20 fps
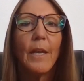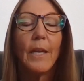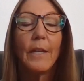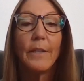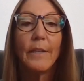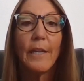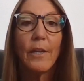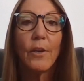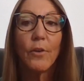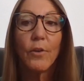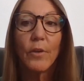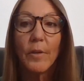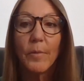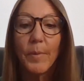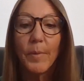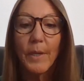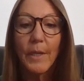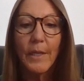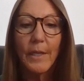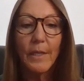And they
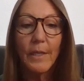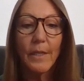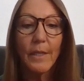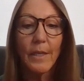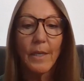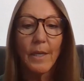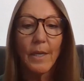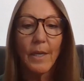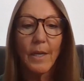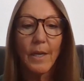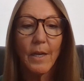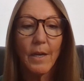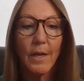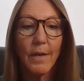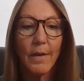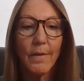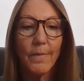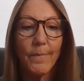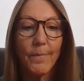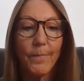could be,
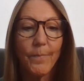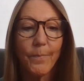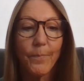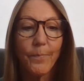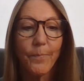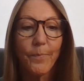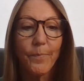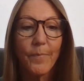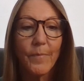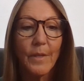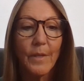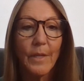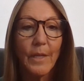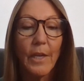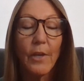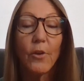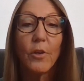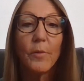it